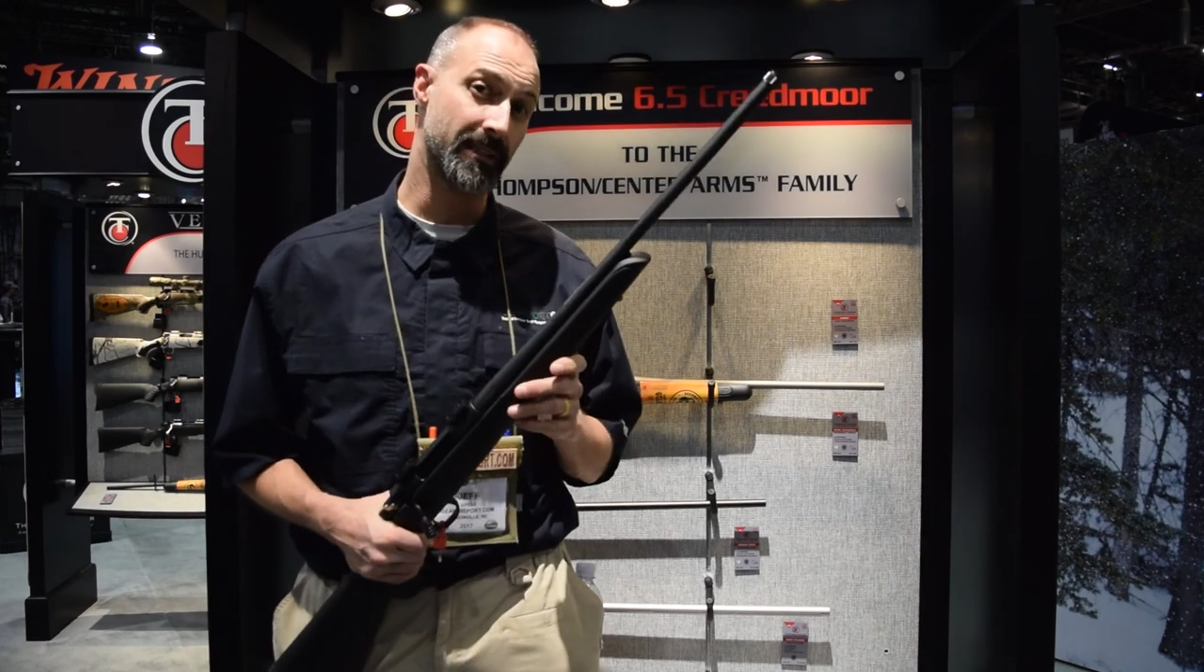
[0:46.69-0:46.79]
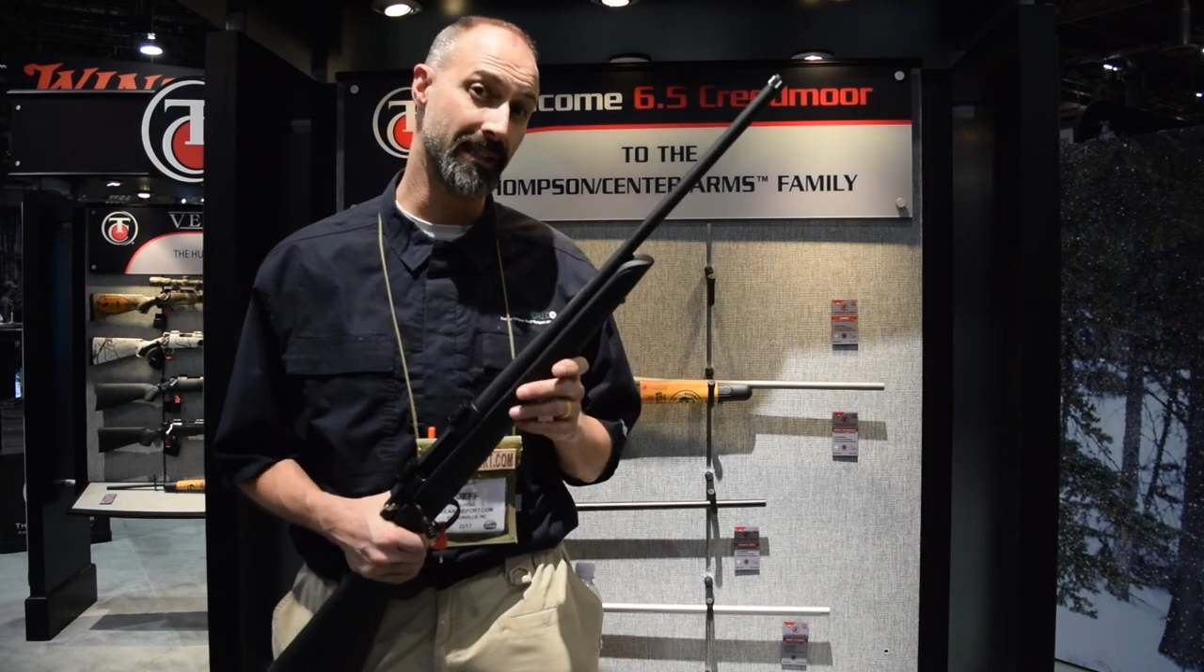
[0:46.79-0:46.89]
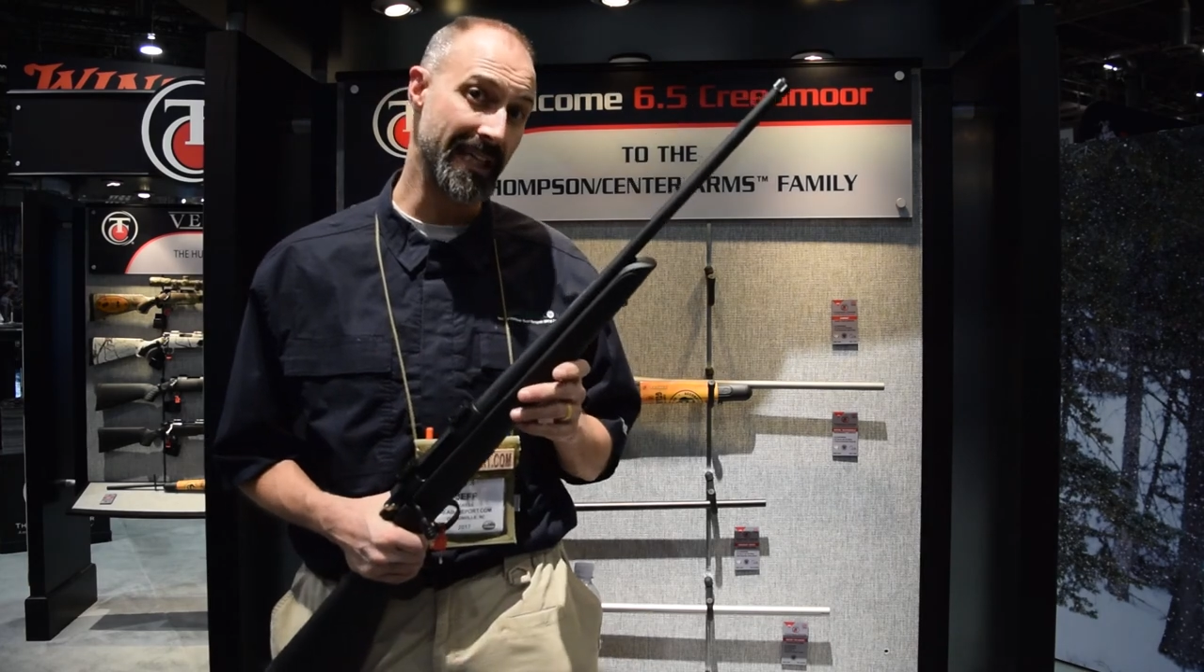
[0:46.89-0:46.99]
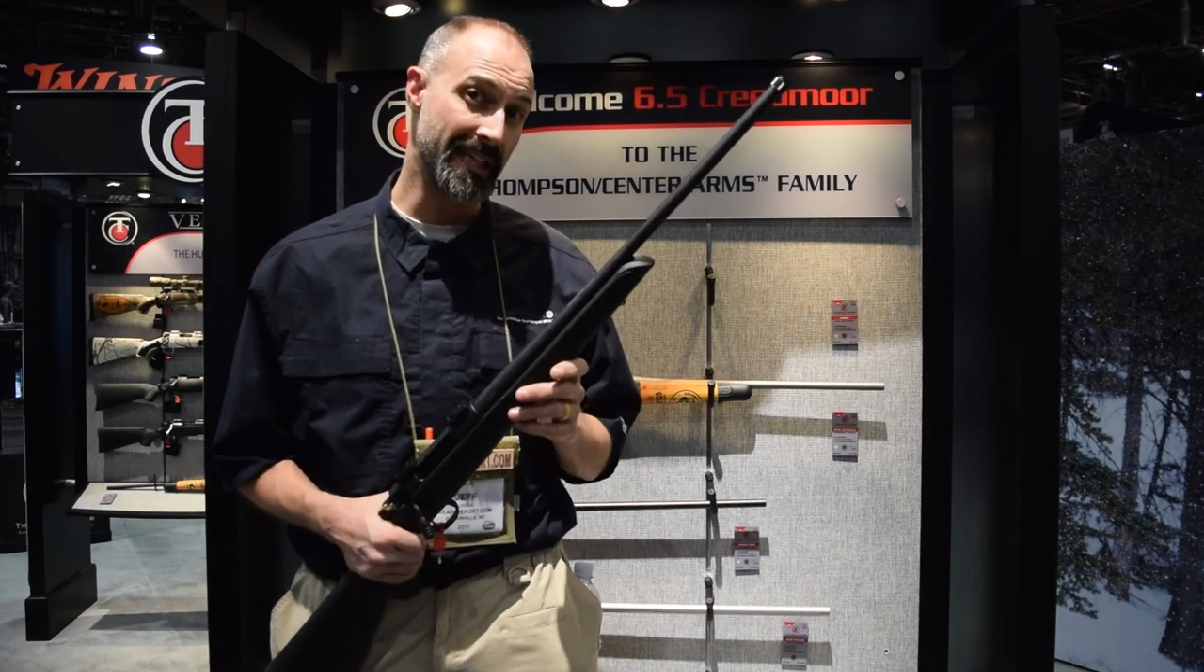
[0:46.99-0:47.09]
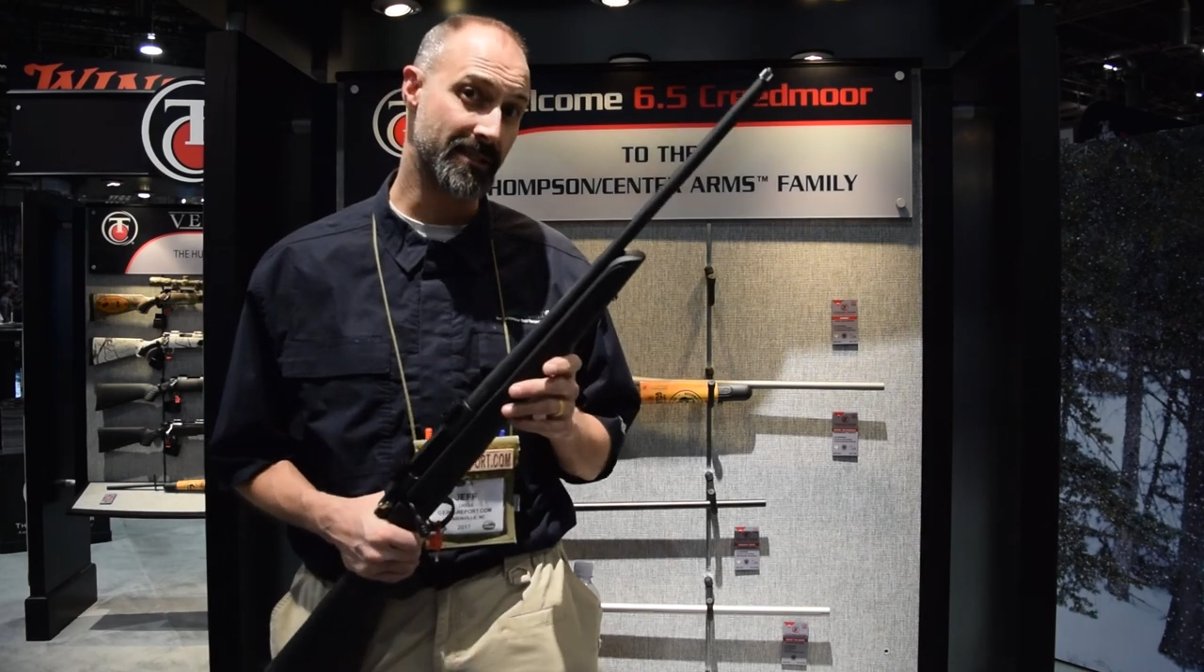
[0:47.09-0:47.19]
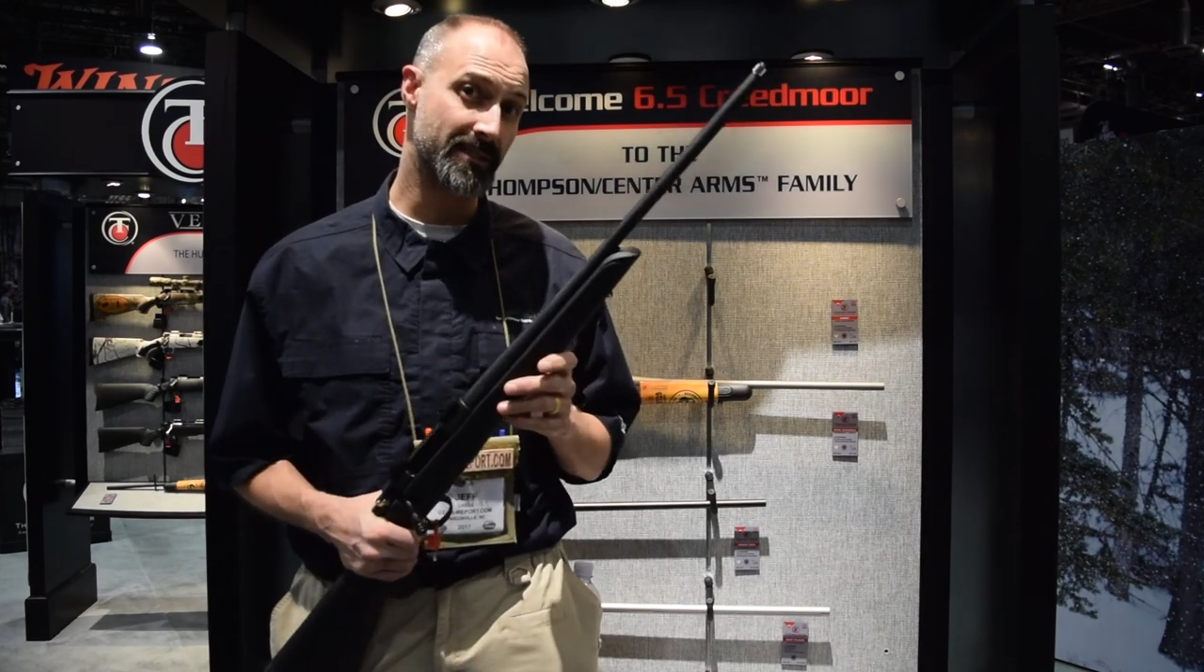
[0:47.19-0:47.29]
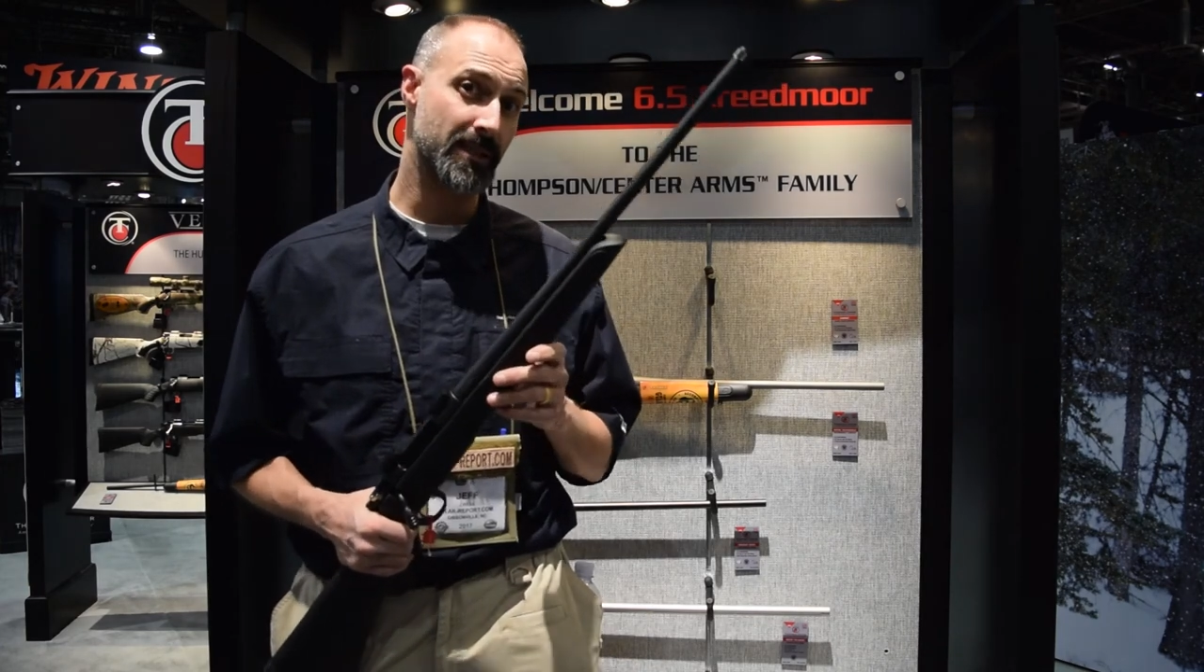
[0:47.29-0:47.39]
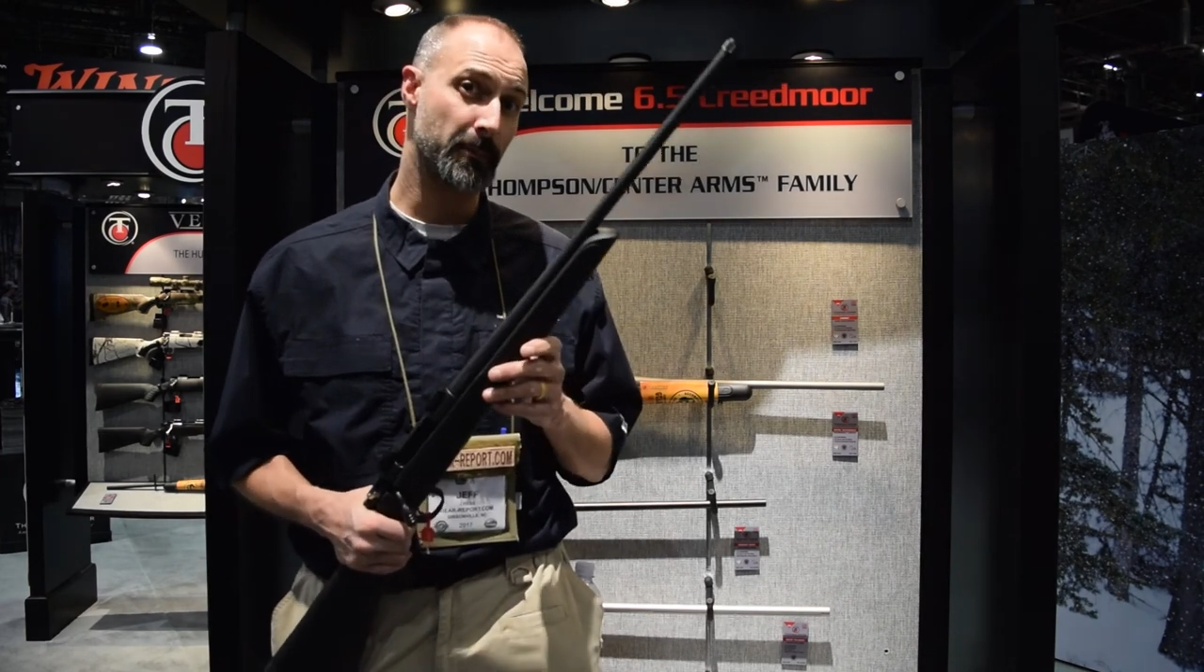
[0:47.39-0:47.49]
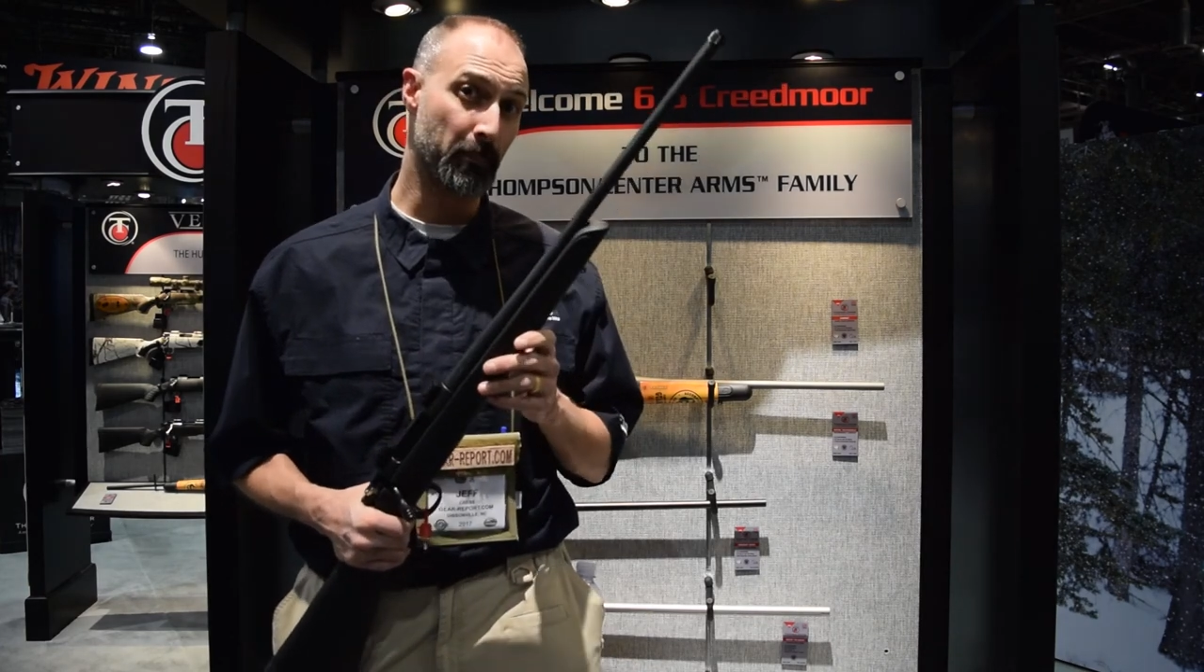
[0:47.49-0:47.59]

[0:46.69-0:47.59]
the list,